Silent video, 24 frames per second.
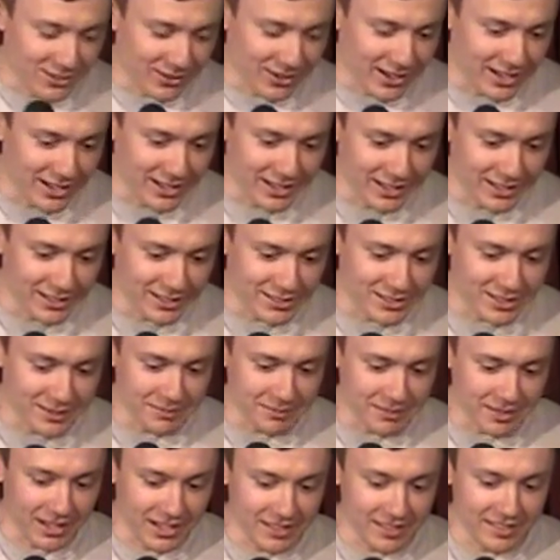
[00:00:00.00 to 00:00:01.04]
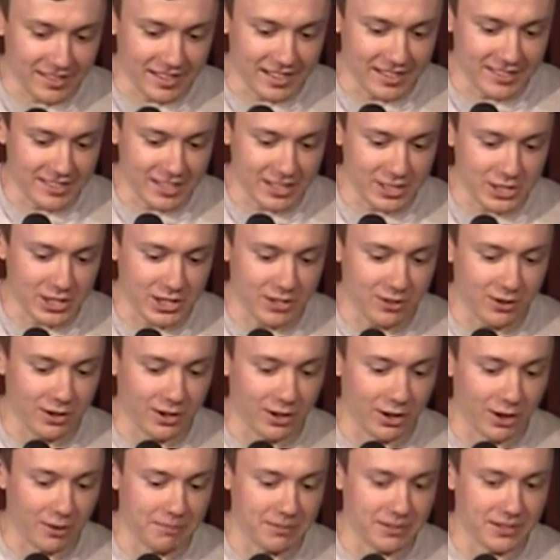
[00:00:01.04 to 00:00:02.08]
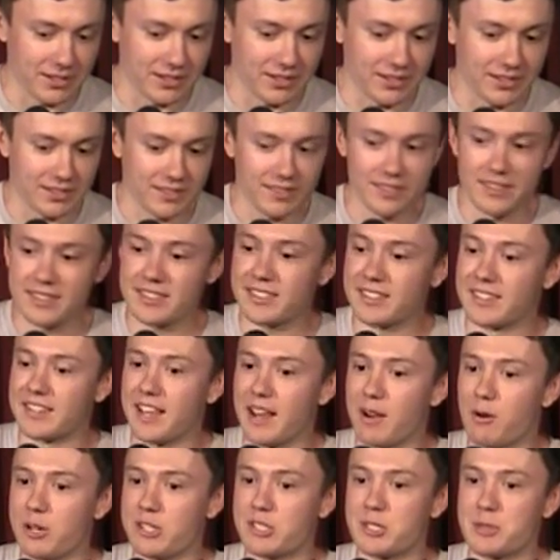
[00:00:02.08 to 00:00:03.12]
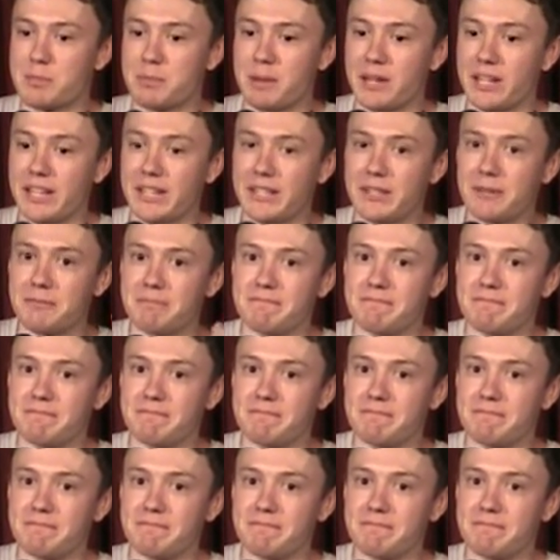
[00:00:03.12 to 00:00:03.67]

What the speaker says: great. Some other things I should clear up. This is how I speak.